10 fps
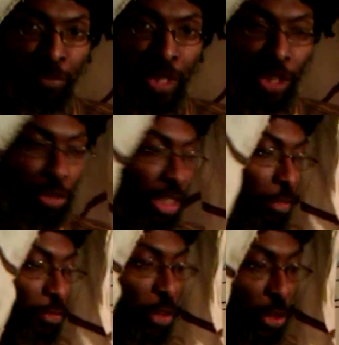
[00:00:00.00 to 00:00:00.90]
You know, in the
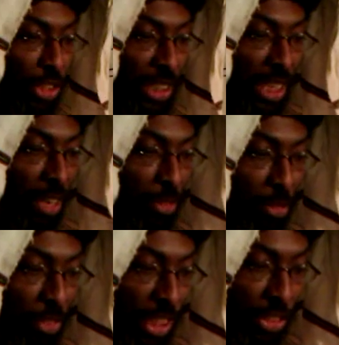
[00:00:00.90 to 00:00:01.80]
fullness of the
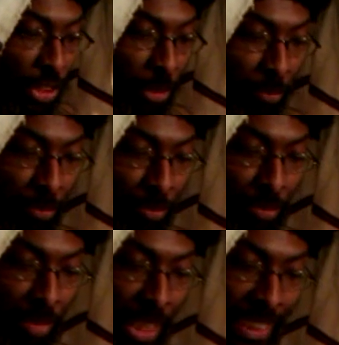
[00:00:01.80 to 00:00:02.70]
vision.
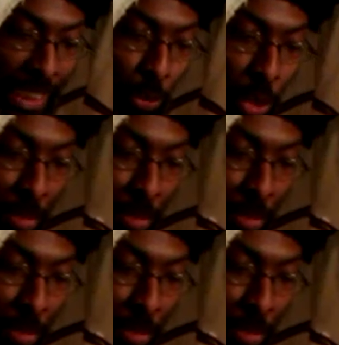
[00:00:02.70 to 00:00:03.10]
He says we